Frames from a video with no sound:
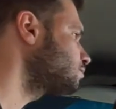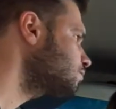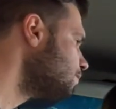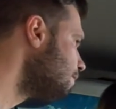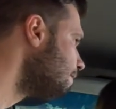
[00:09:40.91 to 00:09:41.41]

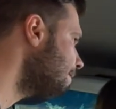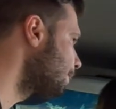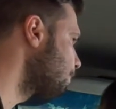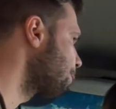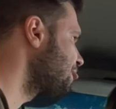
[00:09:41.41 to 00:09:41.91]
with an
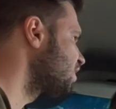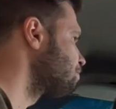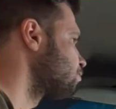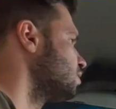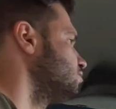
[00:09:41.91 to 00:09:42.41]

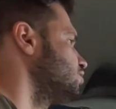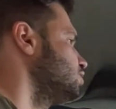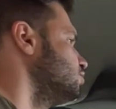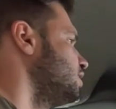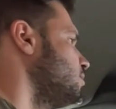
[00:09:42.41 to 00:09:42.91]
amazing
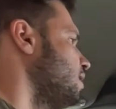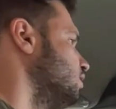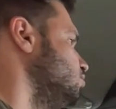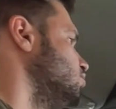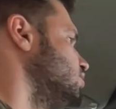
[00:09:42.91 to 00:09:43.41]
view over
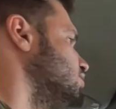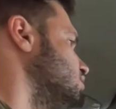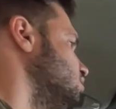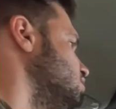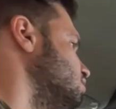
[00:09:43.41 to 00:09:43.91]
Lake
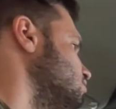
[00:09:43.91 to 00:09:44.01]
Cecita.